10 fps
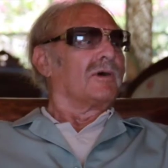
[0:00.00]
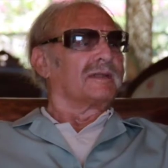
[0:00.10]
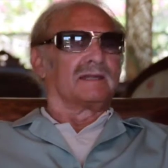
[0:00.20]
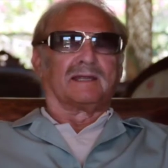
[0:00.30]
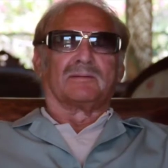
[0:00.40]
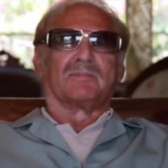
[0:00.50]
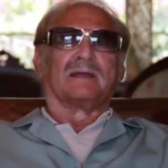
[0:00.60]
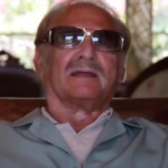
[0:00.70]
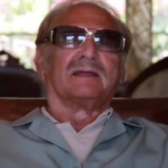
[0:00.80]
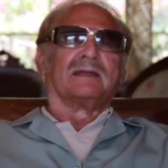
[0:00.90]
wanted him
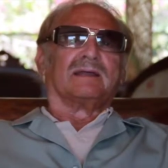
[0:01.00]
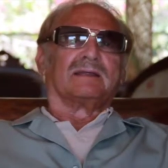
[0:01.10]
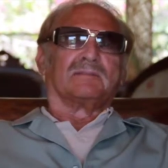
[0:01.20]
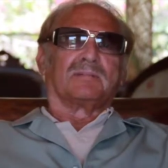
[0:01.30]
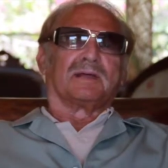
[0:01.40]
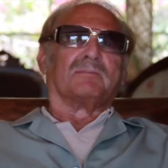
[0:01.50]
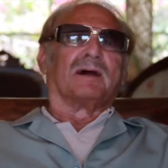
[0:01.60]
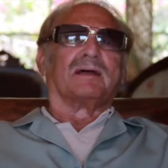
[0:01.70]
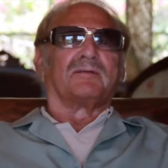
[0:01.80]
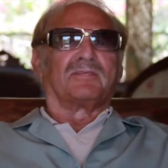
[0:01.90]
to play
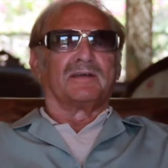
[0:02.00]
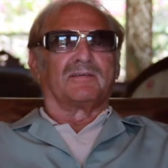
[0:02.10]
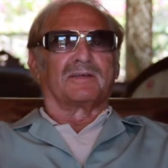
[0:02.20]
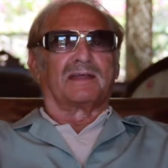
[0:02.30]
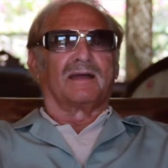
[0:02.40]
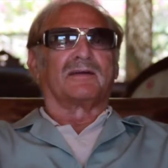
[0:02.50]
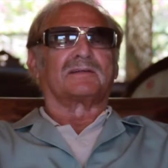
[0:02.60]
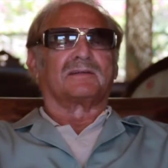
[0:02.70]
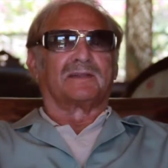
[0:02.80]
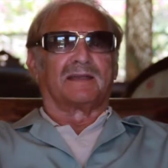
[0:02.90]
my favorite
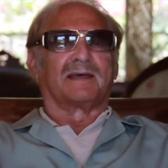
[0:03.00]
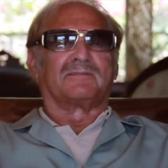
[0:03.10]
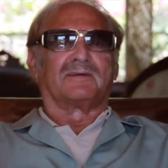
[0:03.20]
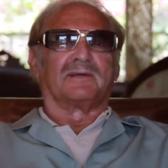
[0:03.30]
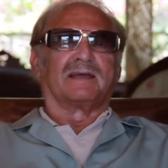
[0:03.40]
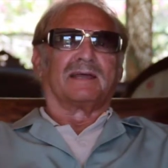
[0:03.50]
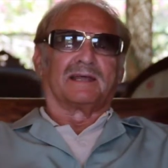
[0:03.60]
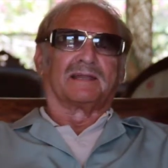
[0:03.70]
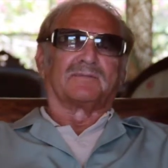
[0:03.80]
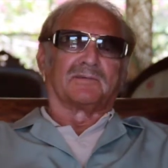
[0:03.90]
character that I ever,
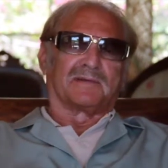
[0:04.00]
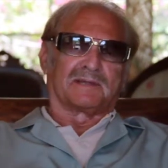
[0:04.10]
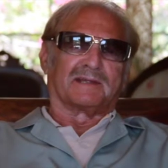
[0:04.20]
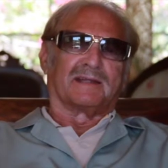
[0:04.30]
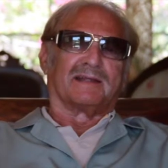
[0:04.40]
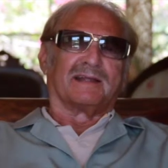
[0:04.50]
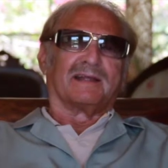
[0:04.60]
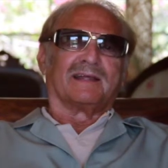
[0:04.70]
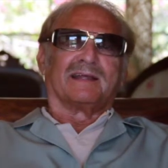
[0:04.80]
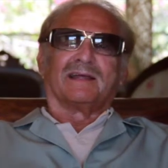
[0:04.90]
had ever written.
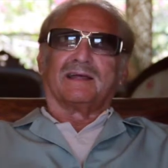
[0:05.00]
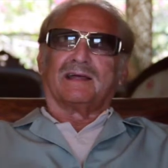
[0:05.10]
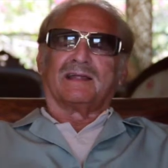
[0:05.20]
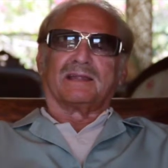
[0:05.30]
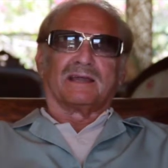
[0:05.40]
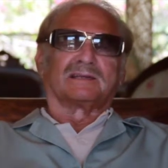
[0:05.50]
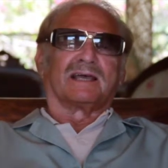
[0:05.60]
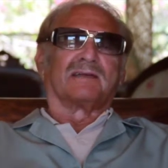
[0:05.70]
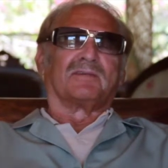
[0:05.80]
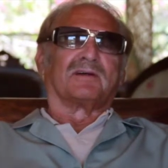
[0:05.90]
And yes,
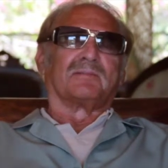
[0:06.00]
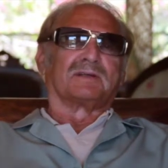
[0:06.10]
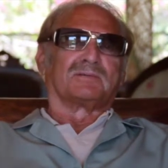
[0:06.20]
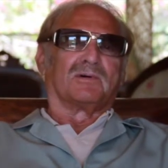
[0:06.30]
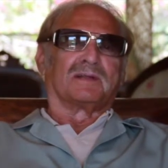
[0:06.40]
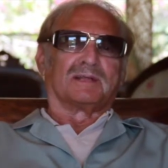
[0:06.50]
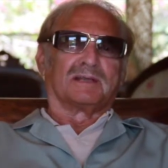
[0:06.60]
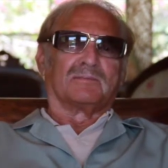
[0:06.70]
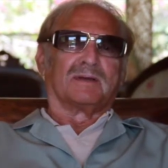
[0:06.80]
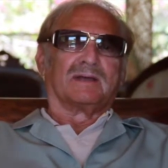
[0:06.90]
I very much wanted
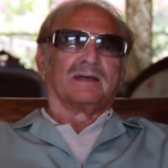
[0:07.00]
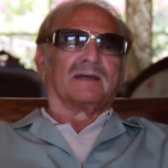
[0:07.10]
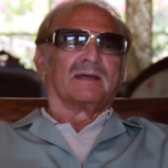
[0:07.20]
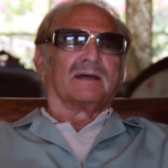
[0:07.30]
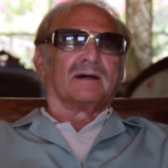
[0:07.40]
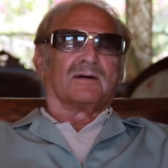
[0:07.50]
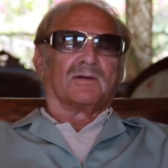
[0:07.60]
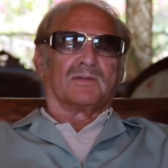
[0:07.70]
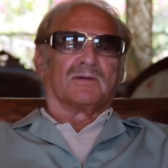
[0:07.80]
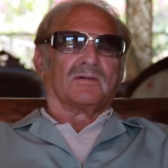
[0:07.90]
him.
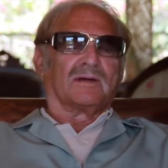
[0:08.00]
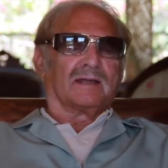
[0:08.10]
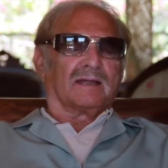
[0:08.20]
Although,